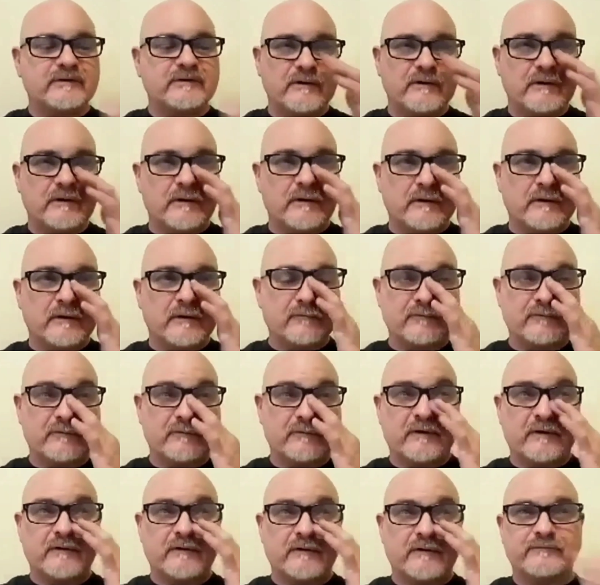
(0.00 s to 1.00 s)
said that the
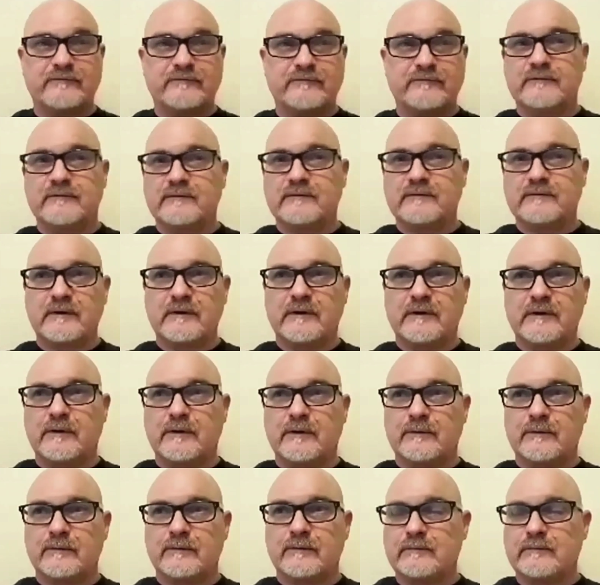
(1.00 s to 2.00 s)
foundation
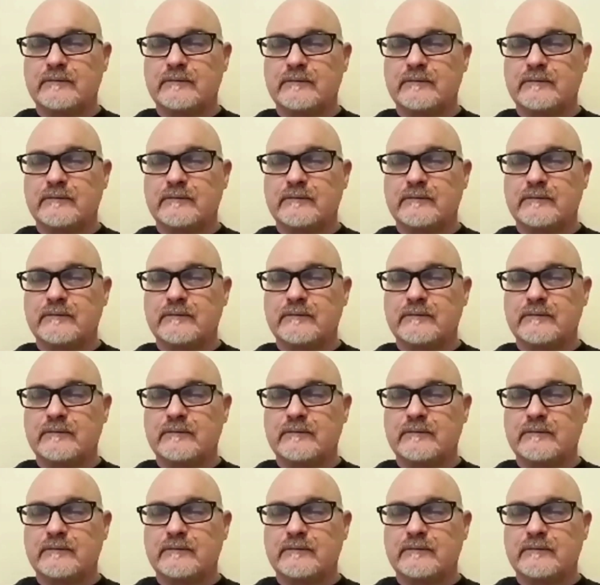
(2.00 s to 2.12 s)
of